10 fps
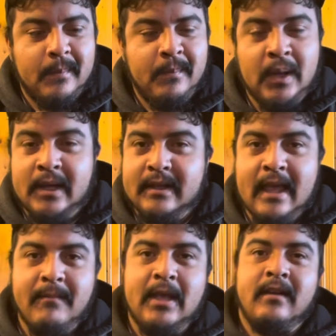But
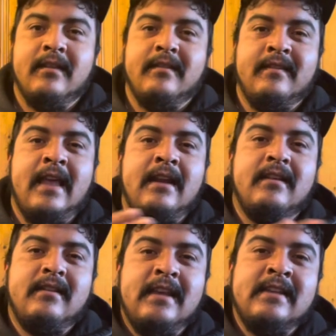yeah, man, that
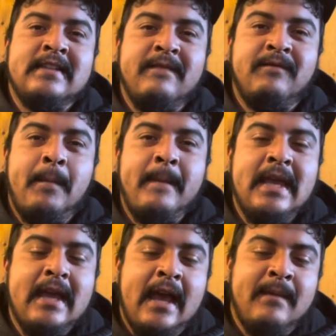is it from
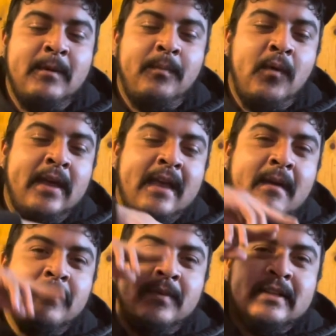me. I am your boy,
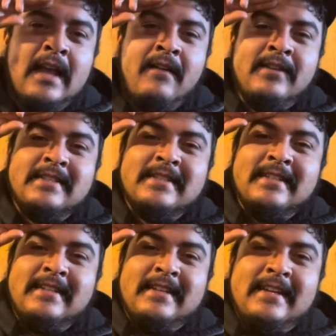Comic Book Novice.
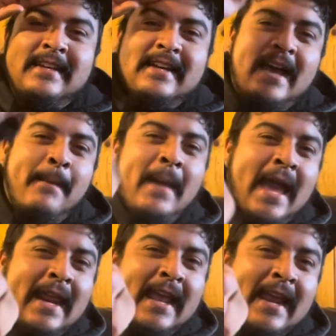I'm
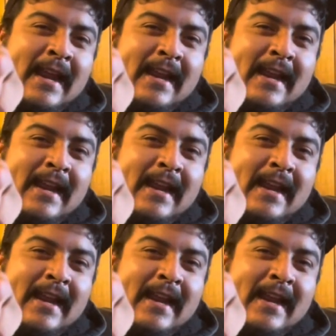out of here.